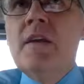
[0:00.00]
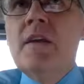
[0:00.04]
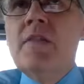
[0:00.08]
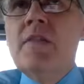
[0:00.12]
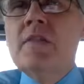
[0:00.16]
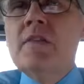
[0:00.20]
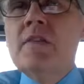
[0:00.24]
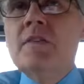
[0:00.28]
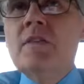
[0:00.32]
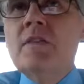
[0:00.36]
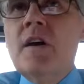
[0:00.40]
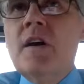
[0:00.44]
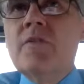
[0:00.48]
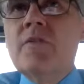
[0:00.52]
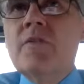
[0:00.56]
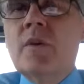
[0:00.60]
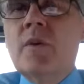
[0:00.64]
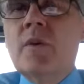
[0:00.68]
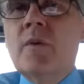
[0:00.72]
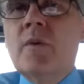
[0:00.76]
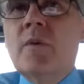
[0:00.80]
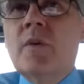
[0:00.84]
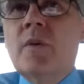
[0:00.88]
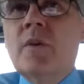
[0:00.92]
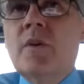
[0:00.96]
the
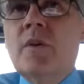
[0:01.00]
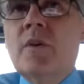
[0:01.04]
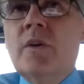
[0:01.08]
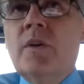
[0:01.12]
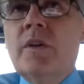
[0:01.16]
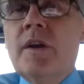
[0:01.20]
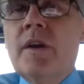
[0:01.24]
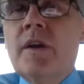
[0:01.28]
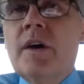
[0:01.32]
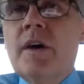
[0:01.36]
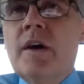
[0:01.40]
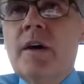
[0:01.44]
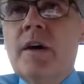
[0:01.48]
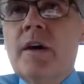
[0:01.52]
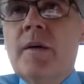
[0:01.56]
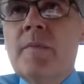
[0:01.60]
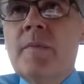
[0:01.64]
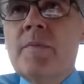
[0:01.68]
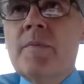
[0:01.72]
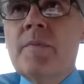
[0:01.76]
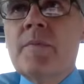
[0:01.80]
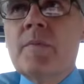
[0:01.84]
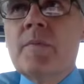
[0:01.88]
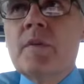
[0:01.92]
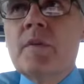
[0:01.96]
software world,
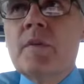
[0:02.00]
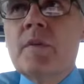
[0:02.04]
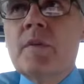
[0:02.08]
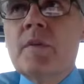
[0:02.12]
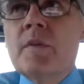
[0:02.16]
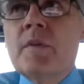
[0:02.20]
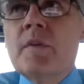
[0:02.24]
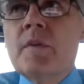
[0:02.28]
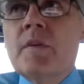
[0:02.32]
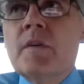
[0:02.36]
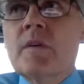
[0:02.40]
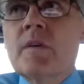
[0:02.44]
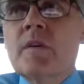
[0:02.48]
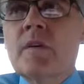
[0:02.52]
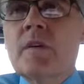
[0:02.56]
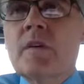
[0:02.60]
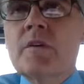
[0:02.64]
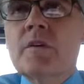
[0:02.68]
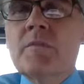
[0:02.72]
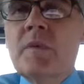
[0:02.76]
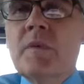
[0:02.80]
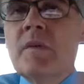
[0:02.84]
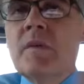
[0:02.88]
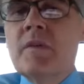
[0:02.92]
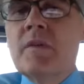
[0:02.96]
there's
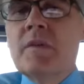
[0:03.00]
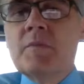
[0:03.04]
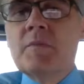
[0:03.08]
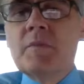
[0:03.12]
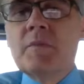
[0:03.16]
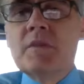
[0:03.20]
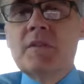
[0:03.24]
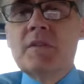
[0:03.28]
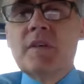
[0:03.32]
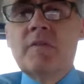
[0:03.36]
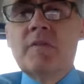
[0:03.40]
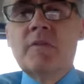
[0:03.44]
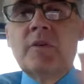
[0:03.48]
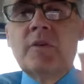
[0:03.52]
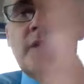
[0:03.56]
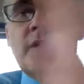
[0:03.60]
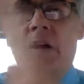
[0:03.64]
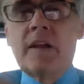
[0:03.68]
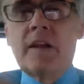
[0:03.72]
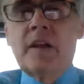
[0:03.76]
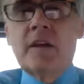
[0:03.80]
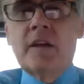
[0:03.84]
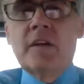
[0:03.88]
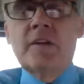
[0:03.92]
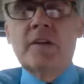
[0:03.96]
been several kind
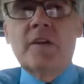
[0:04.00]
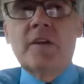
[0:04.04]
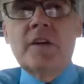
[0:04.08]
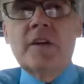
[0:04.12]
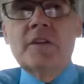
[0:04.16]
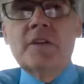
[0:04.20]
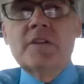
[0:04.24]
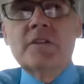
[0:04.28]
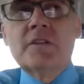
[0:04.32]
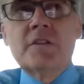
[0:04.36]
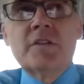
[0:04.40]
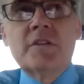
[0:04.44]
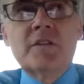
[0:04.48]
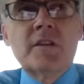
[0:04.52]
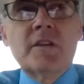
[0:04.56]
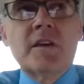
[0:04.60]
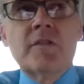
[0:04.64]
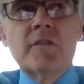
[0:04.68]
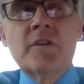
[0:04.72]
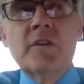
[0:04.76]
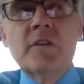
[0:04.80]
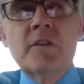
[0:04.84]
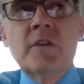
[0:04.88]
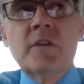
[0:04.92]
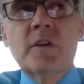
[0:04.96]
of iterations of stuff,
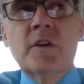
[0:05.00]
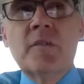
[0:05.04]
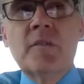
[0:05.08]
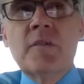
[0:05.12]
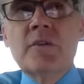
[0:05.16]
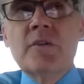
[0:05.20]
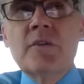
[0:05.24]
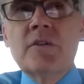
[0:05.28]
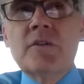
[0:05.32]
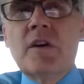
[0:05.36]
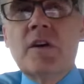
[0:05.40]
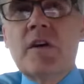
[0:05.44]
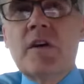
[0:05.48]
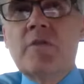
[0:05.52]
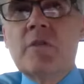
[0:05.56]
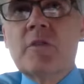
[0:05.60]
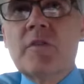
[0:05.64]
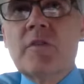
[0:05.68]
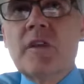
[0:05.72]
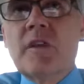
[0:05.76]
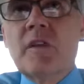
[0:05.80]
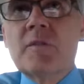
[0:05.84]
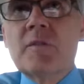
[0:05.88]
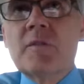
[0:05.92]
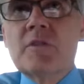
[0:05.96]
and you'll hear most software
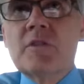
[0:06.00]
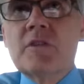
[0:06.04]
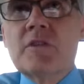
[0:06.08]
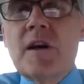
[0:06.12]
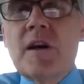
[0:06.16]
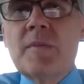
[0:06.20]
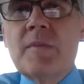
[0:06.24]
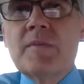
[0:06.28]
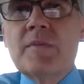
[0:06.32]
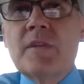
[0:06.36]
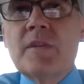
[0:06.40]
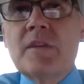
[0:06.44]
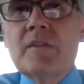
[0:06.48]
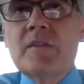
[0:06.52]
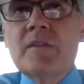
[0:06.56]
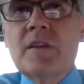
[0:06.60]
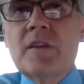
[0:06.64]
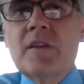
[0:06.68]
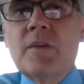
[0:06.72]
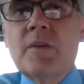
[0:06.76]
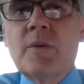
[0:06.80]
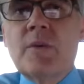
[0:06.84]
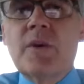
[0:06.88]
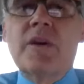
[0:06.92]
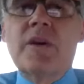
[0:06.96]
development shops now say
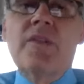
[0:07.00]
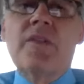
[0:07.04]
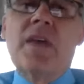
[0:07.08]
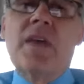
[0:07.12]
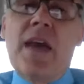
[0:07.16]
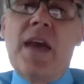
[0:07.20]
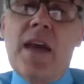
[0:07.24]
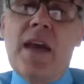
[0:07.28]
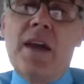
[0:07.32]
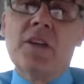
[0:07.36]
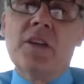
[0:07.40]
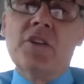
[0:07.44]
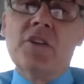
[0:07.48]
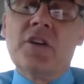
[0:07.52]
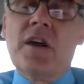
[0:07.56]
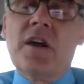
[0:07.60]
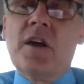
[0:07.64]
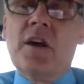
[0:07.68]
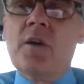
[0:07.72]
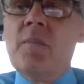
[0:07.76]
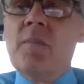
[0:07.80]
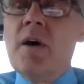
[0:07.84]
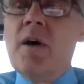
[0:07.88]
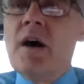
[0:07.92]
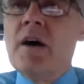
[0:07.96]
they work in the
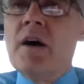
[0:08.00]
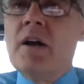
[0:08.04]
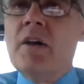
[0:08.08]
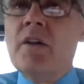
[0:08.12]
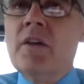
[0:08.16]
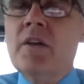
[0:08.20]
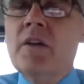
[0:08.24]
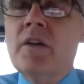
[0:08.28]
agile model.